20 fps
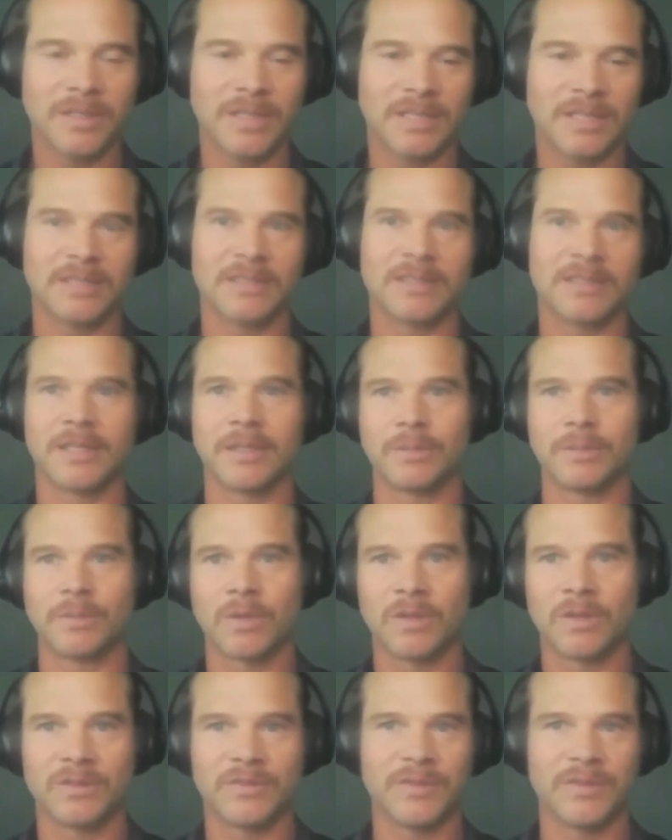necessary
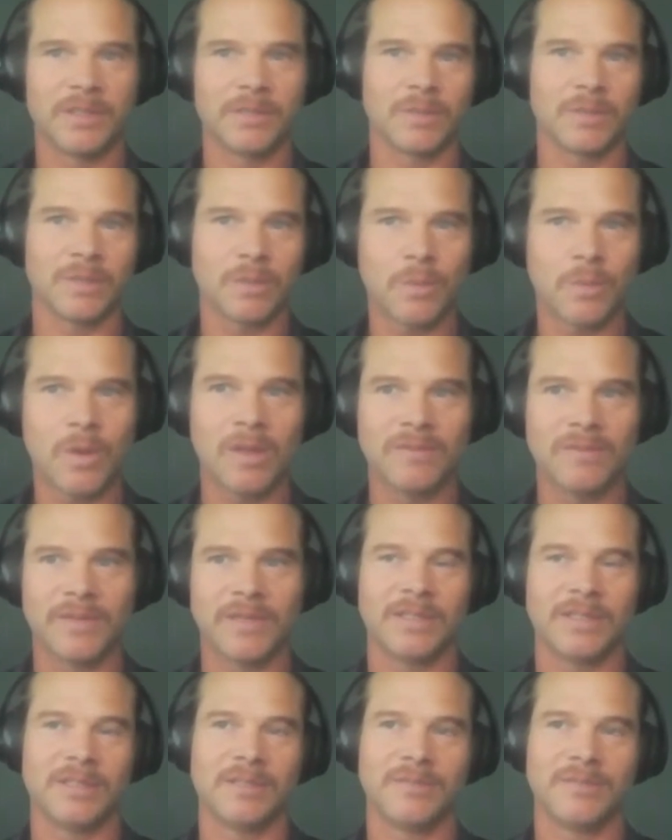roles filled with
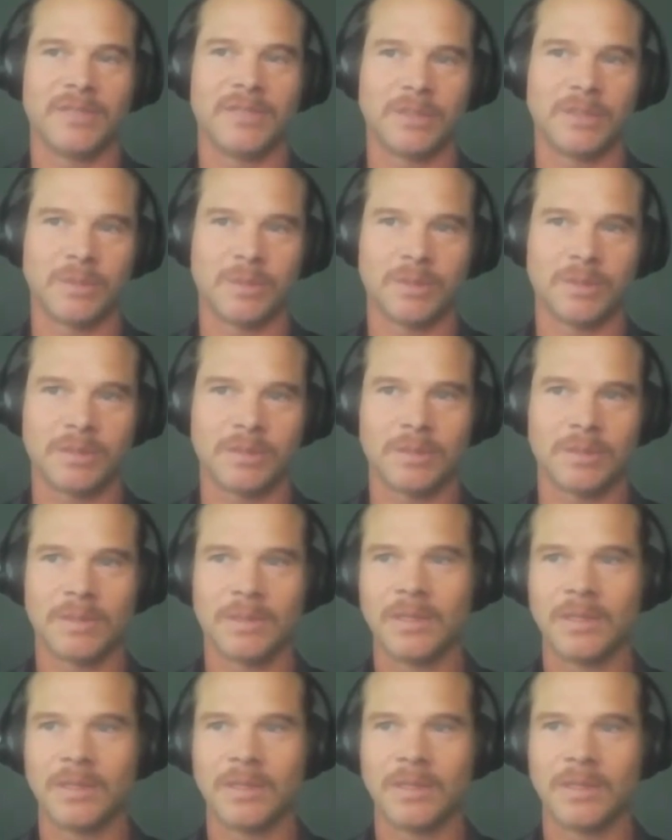qualified individuals.